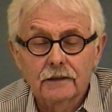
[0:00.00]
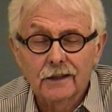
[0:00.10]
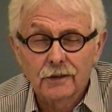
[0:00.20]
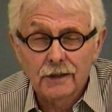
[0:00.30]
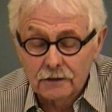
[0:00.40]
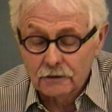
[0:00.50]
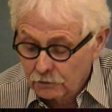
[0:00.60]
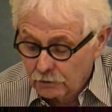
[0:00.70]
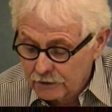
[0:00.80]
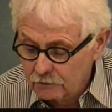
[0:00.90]
near the end of
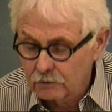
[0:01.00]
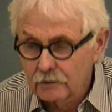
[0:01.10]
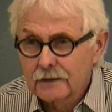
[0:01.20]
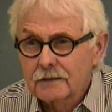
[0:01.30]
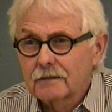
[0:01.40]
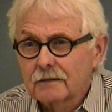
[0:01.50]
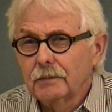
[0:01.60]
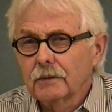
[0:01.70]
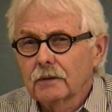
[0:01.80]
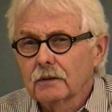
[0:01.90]
the race, or as
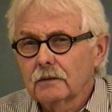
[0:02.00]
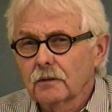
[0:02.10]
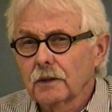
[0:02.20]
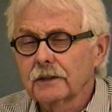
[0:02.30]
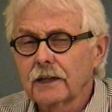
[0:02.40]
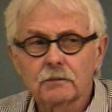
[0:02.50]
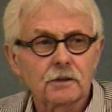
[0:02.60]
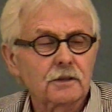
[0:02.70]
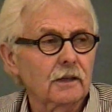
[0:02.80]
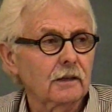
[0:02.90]
Bill or my dad
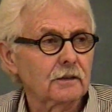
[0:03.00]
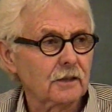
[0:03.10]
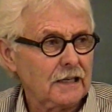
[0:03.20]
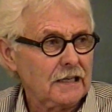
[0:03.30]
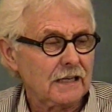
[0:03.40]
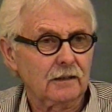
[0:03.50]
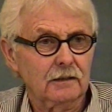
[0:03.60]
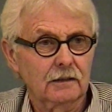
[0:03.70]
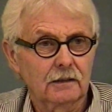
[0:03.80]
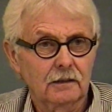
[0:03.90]
would say, it's a
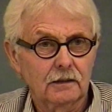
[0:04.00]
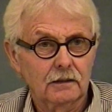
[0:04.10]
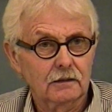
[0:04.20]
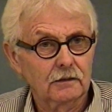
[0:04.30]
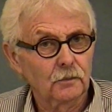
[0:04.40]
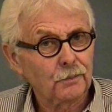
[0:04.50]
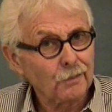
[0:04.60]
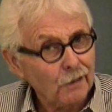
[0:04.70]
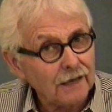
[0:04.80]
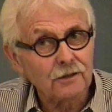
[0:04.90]
kick. You
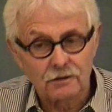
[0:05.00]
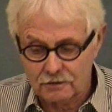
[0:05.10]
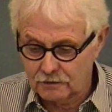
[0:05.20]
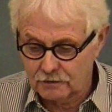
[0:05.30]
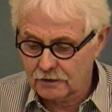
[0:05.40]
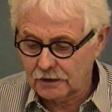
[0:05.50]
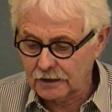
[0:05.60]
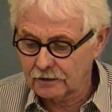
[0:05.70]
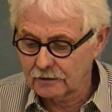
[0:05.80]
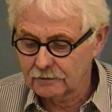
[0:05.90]
practice this
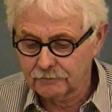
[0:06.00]
kick.